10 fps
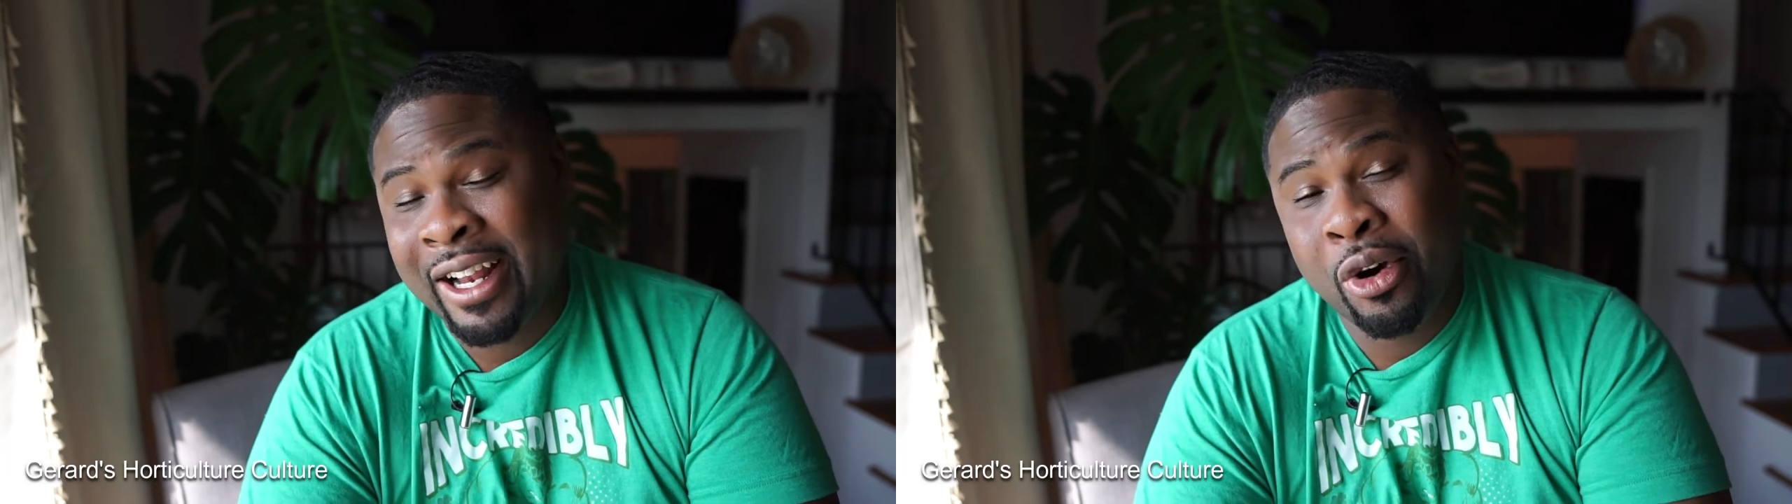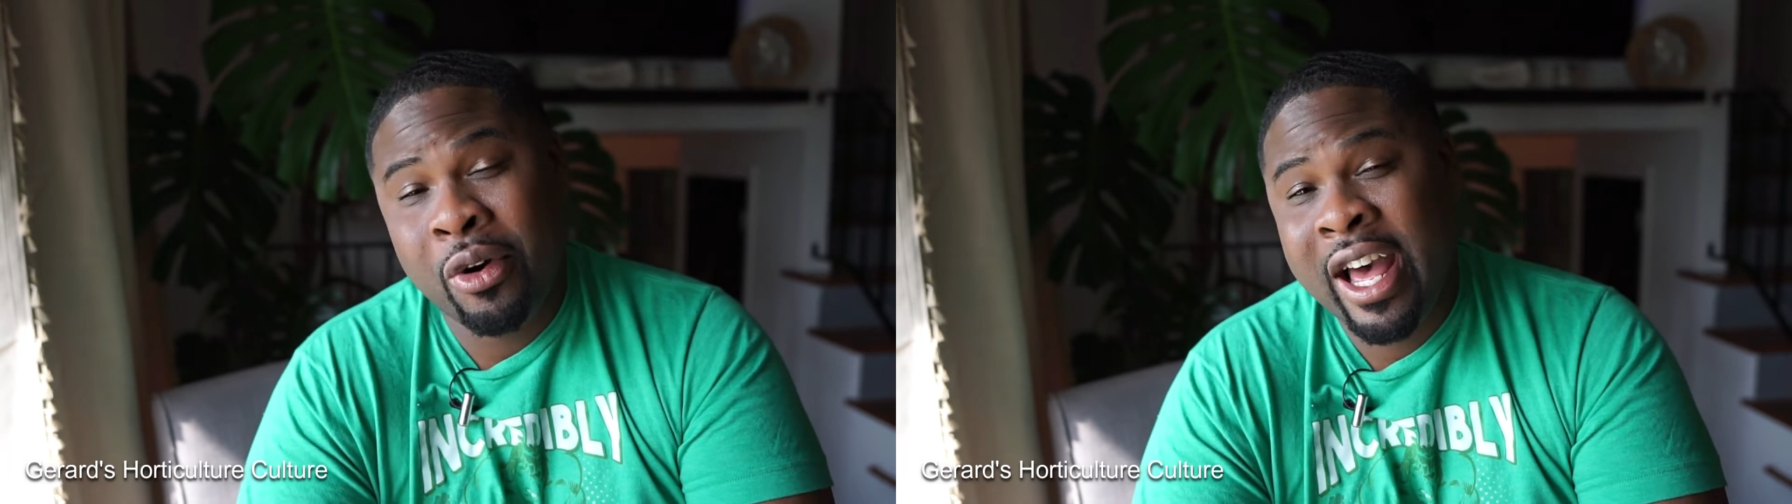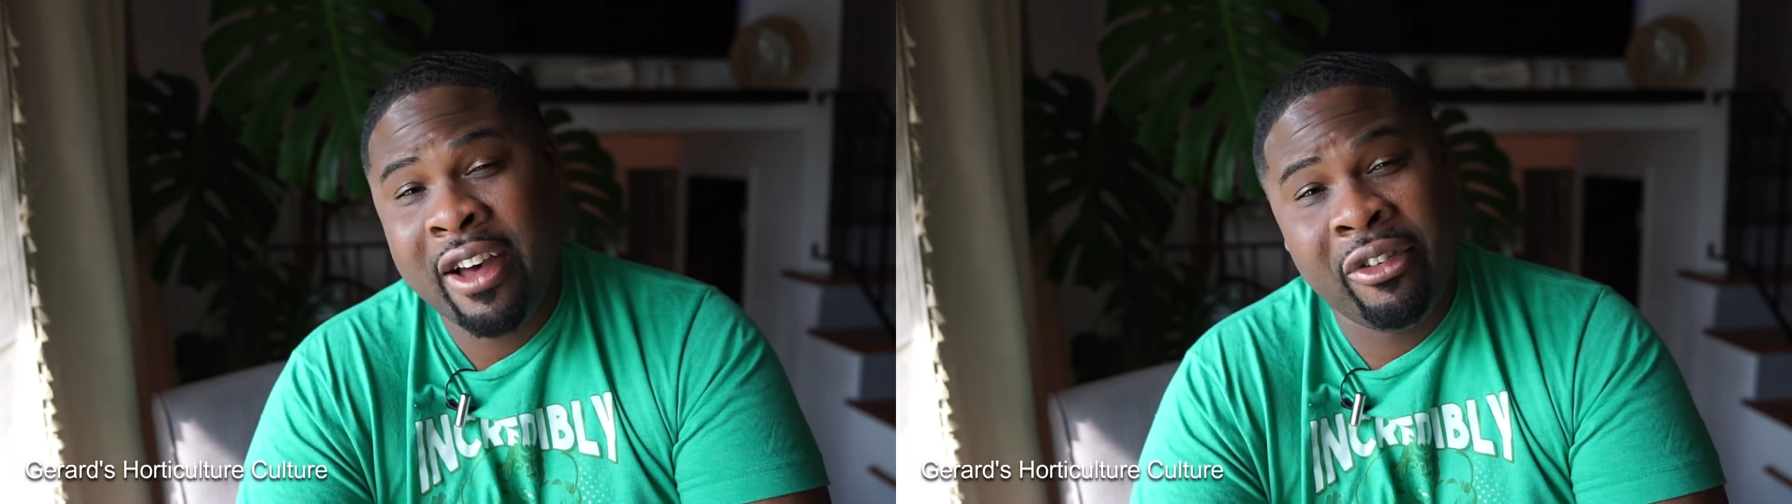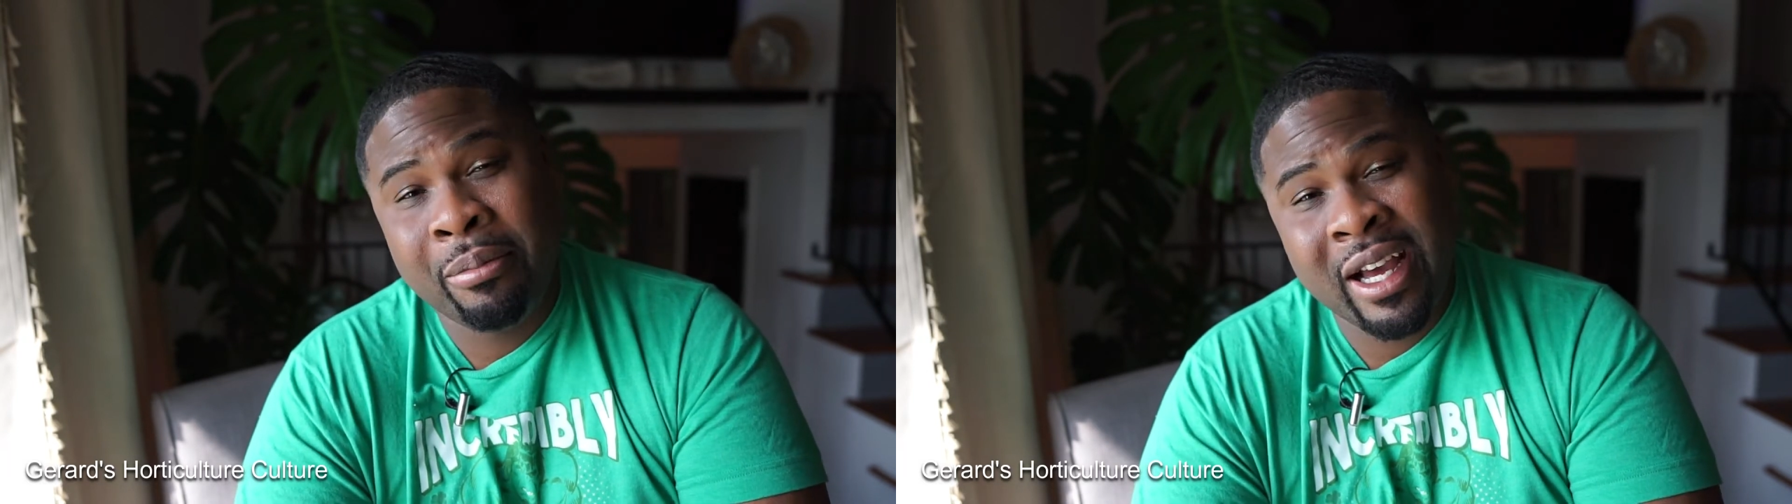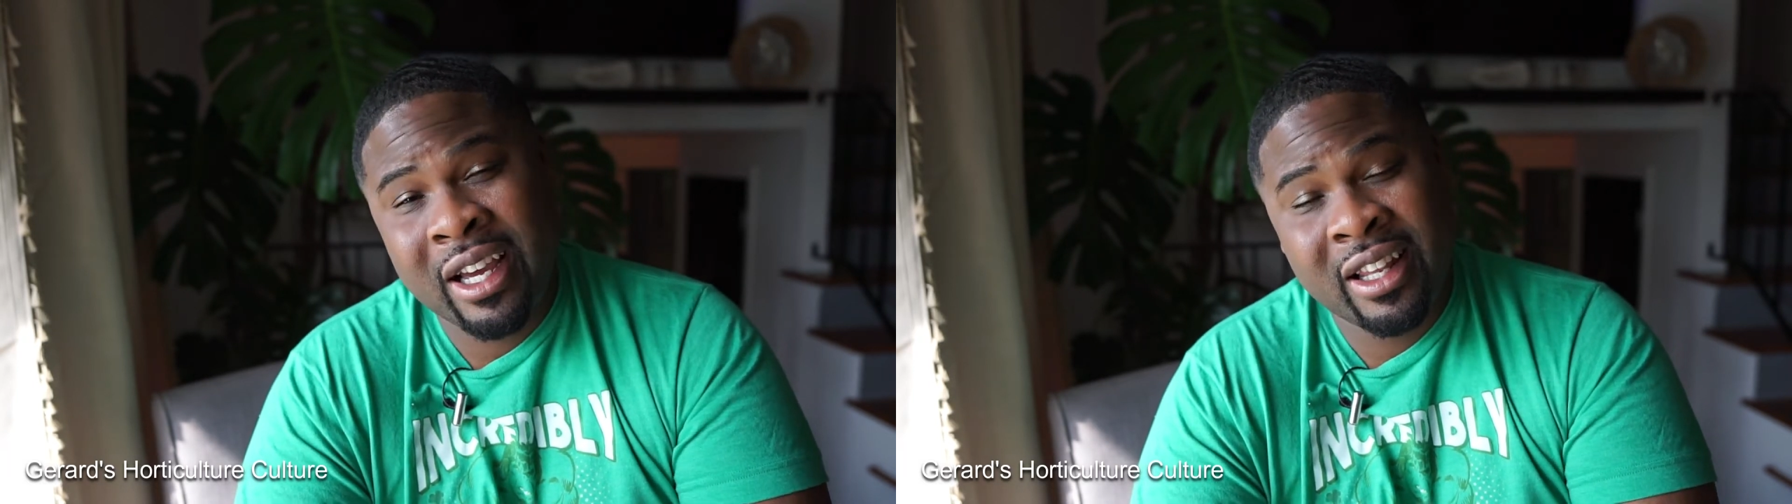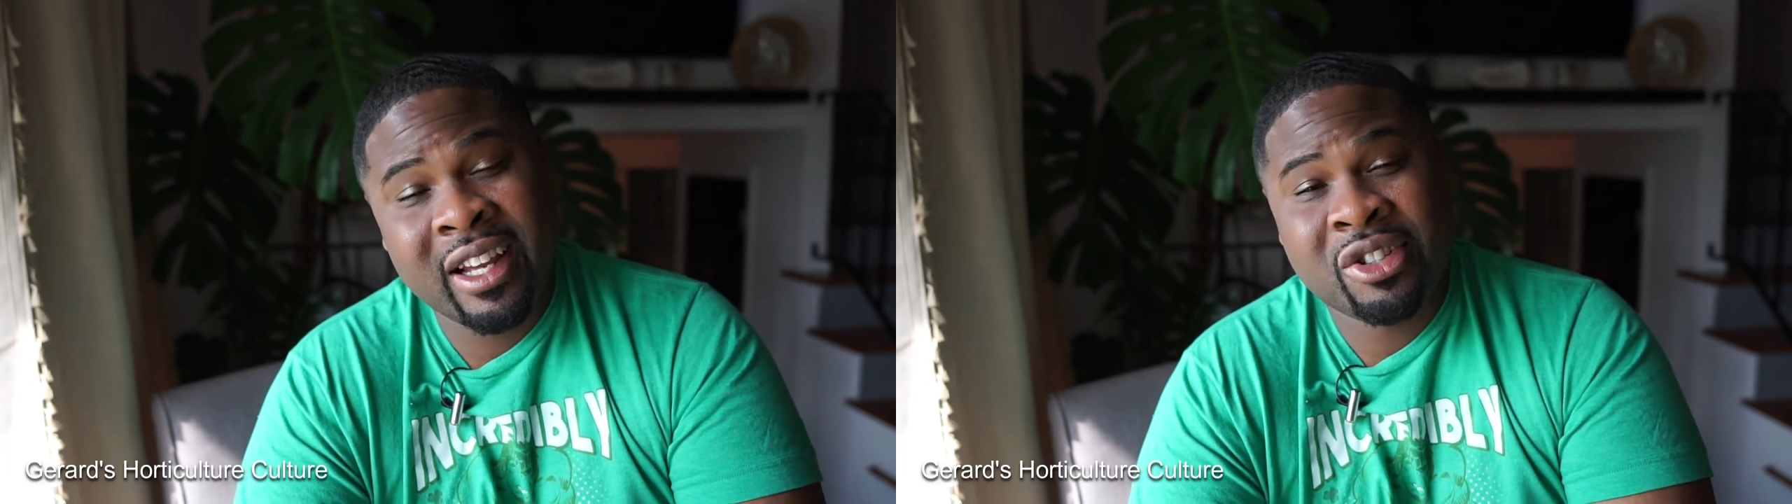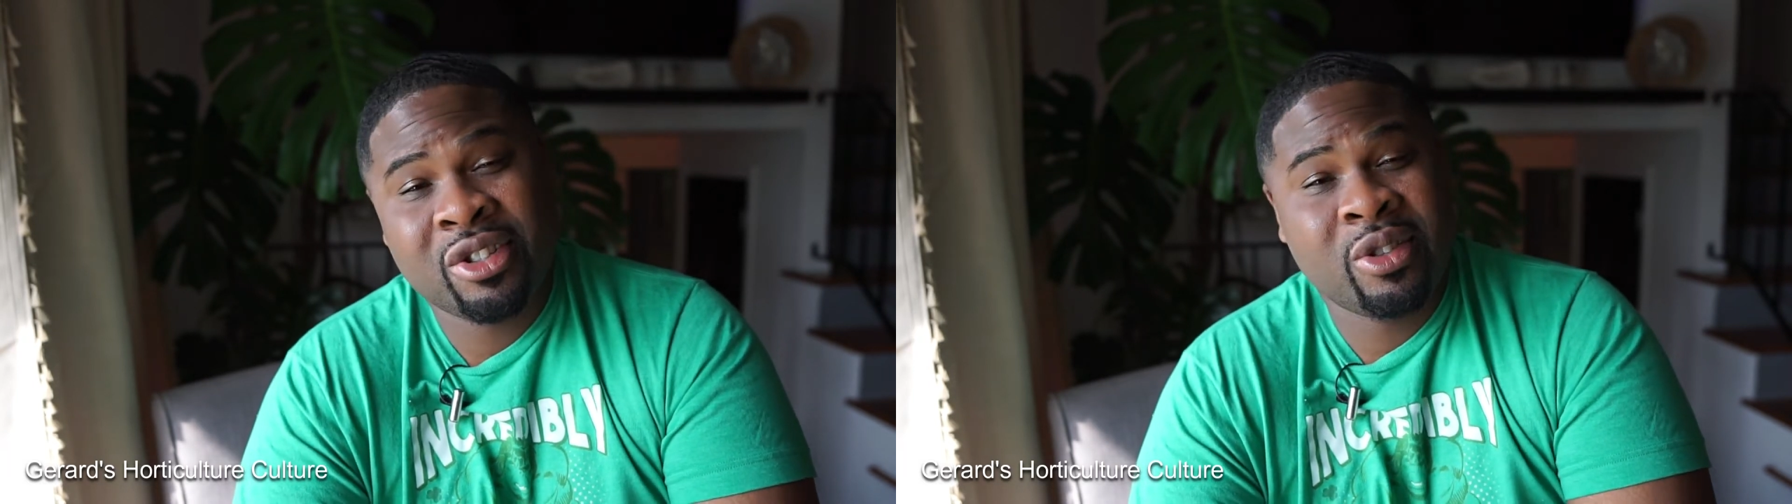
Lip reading: don't have in my collection,